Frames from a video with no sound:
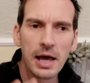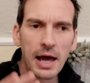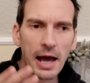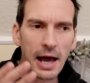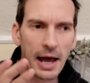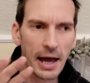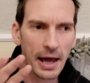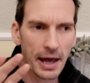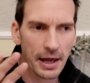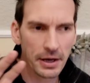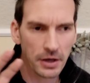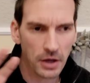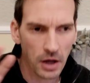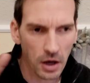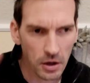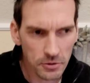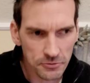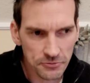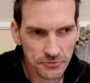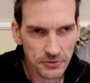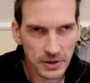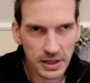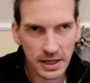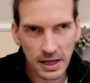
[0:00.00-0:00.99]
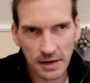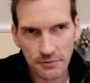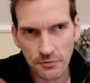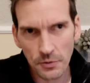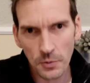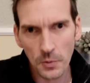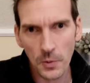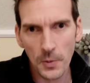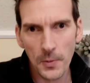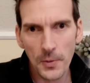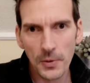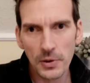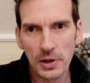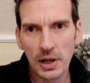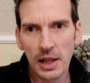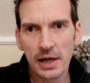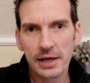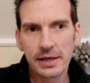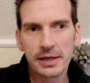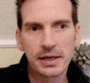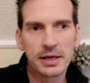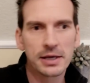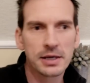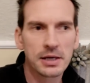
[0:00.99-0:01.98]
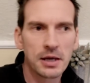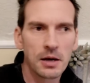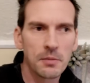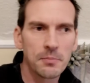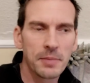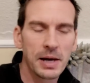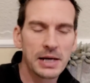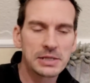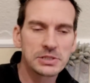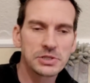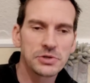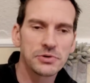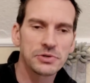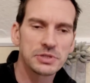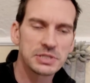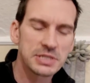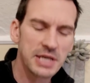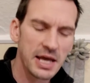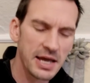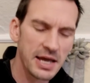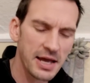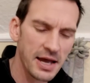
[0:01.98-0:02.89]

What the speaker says: and hopefully everyone will like it, come back to you and say,